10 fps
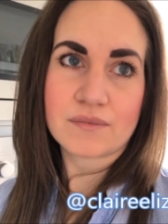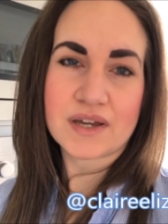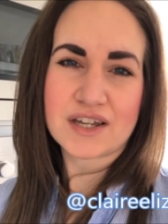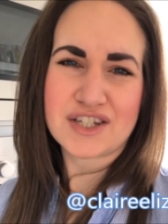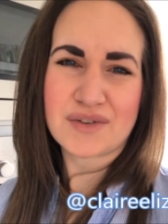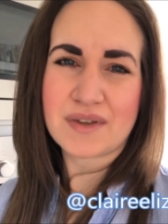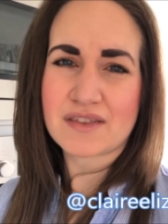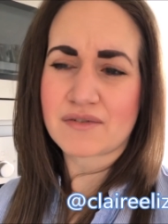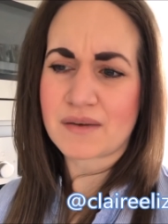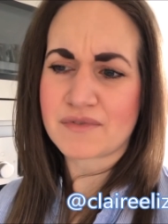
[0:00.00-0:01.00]
when I do
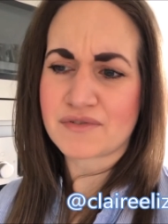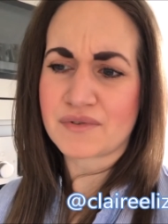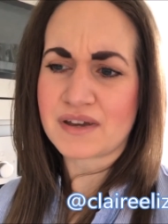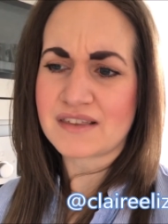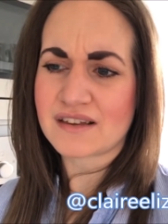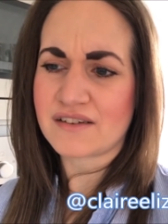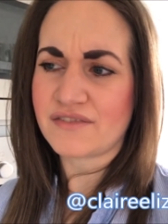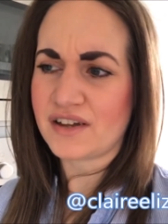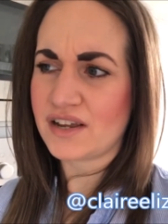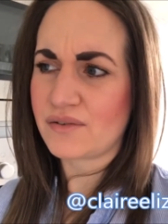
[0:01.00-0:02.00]
Instagram stories, I
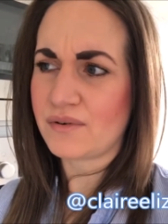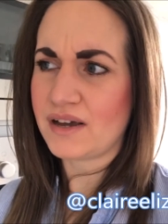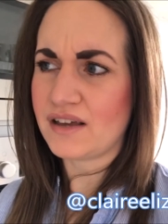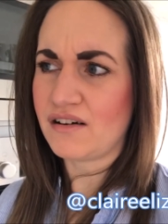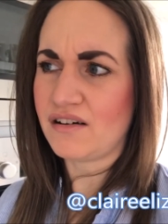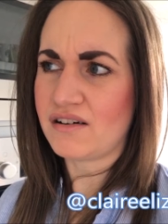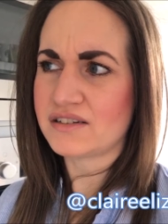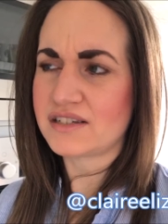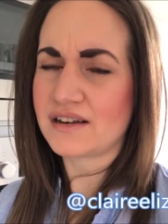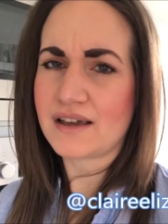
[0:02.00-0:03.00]
find it quite
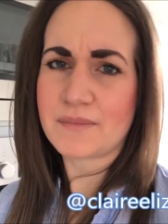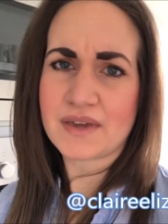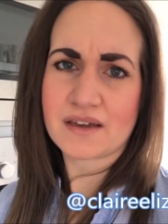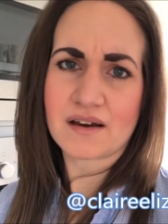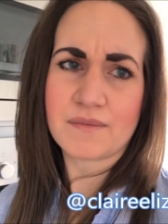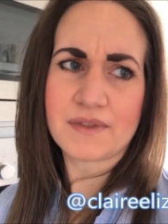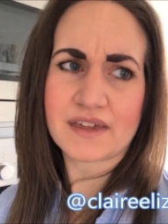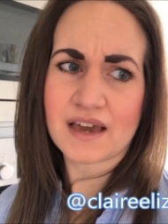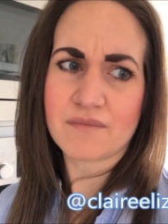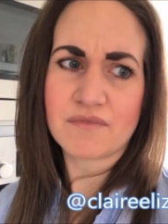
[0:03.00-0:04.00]
hard to like pick up the
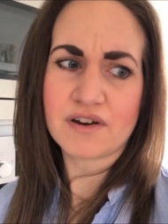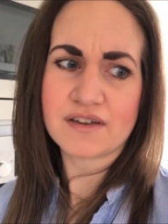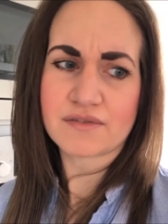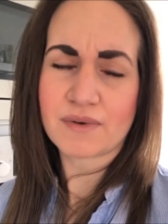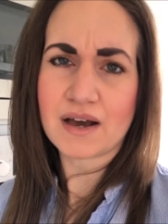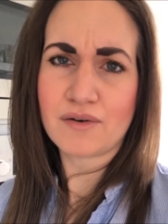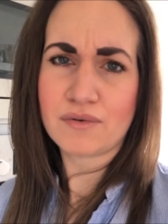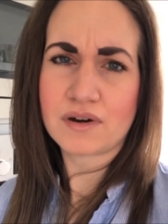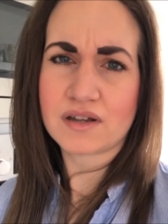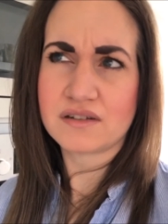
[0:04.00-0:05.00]
camera as
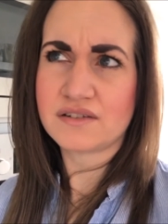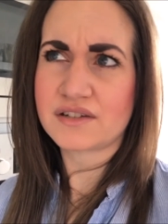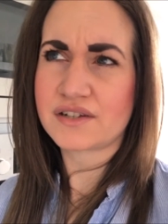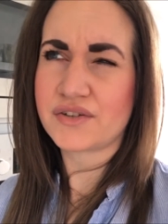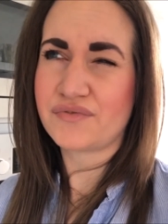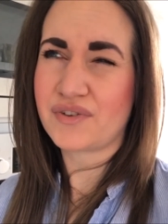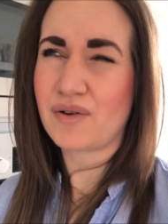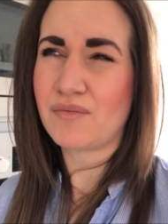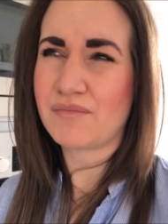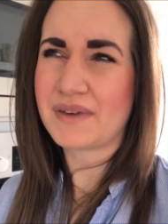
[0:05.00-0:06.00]
well and
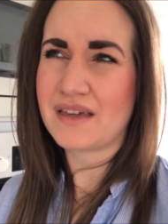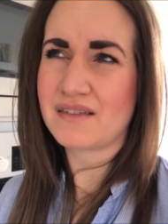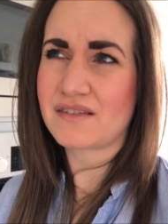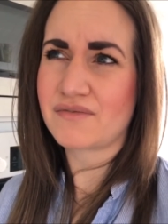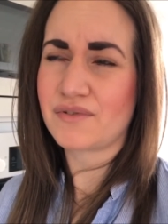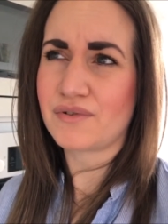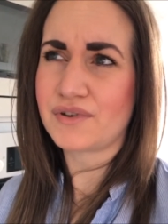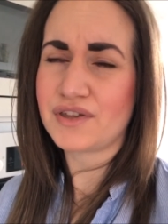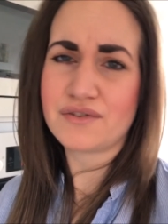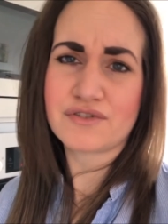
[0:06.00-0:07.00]
film bits
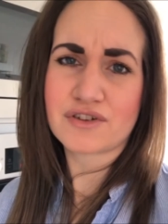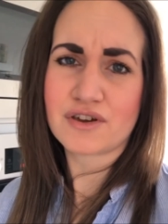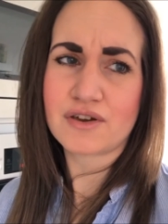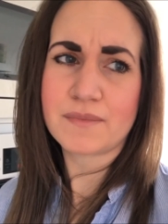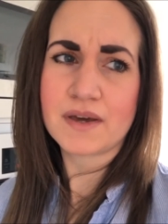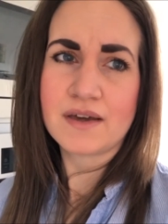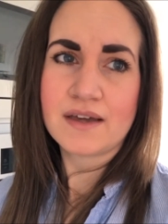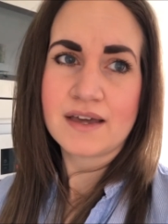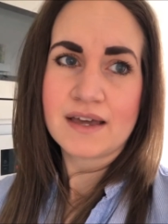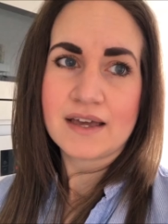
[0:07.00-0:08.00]
for YouTube.
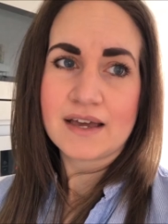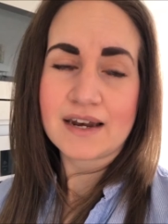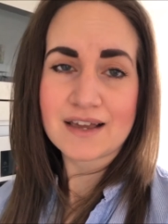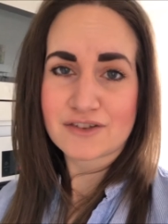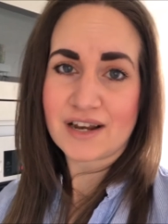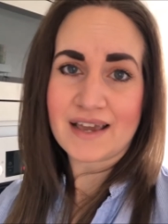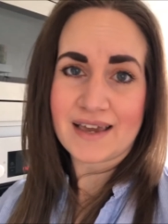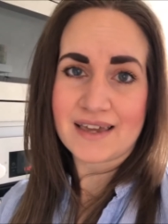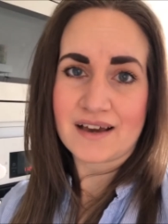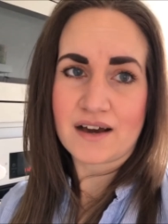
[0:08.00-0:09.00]
And
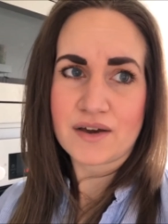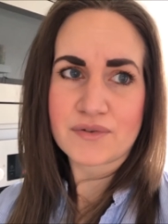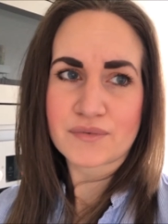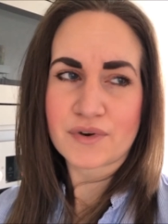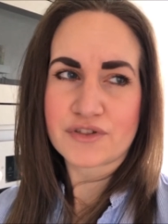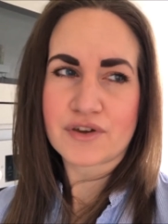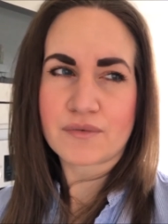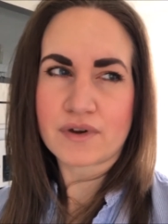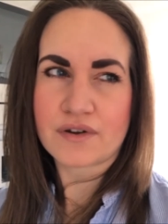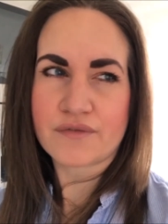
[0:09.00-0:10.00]
actually, I was
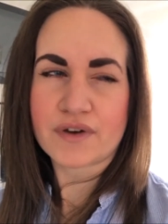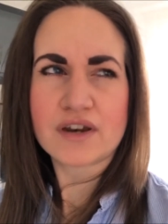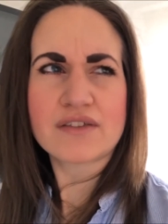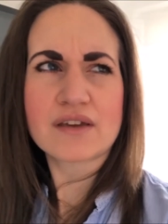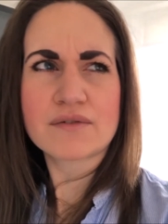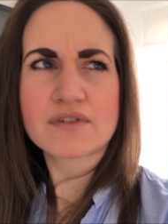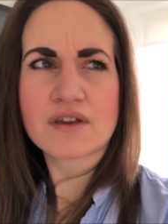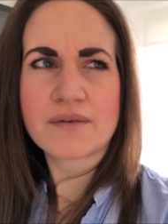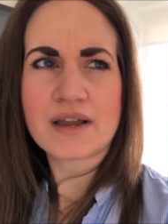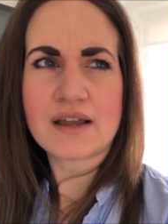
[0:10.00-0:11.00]
watching one of, I don't think it was
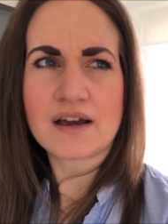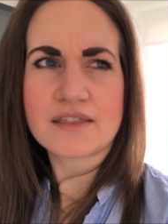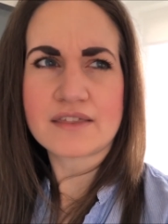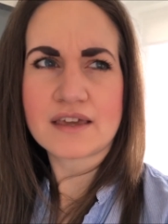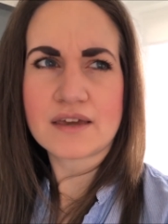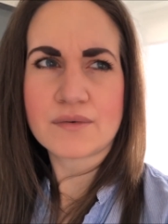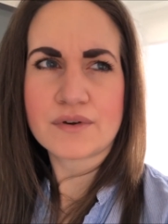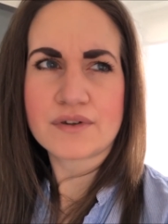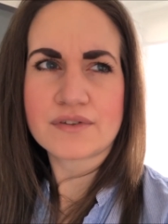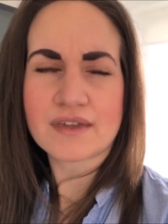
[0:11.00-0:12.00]
Zoella, I think it
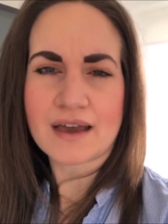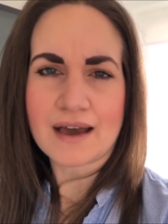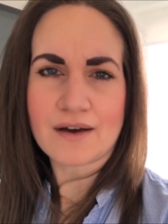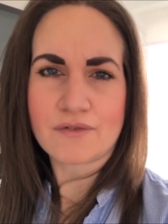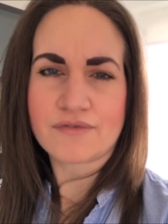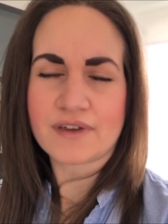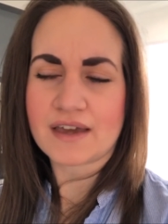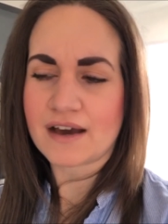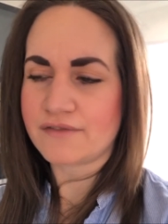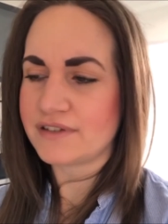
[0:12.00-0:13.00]
was
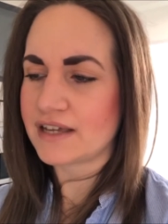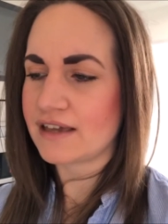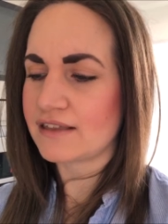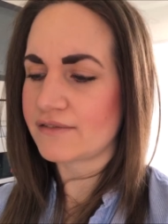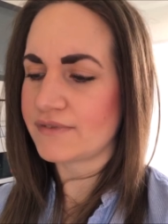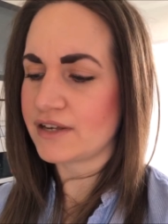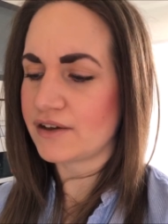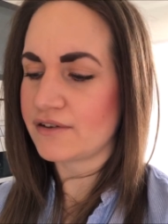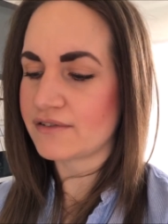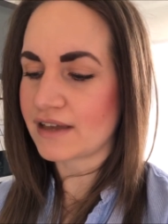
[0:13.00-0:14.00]
Alfie Day's
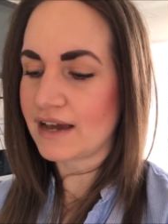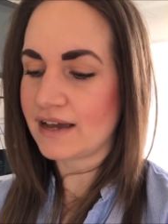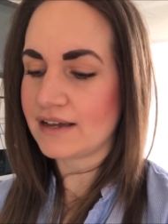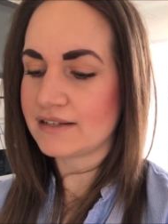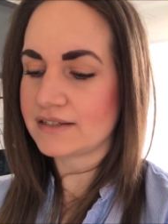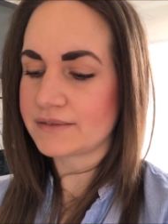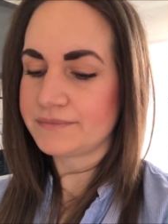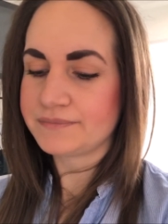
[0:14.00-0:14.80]
videos, and